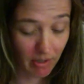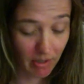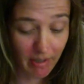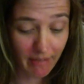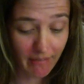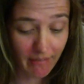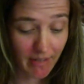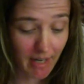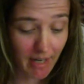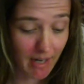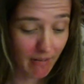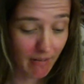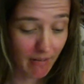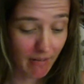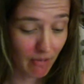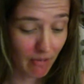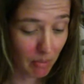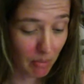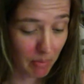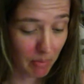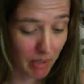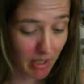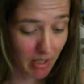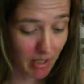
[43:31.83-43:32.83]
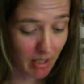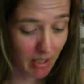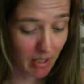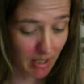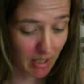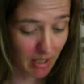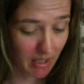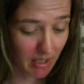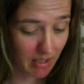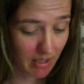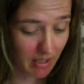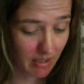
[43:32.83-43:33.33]
have to have our
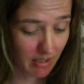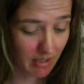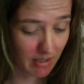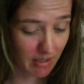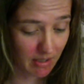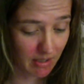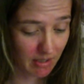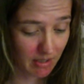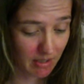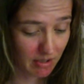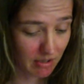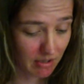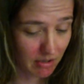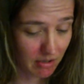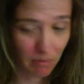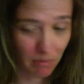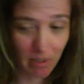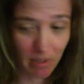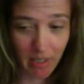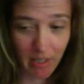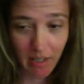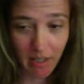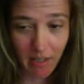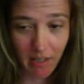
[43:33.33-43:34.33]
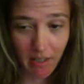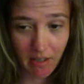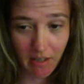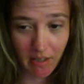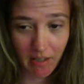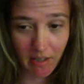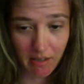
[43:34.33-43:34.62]
period because that's just the way it is.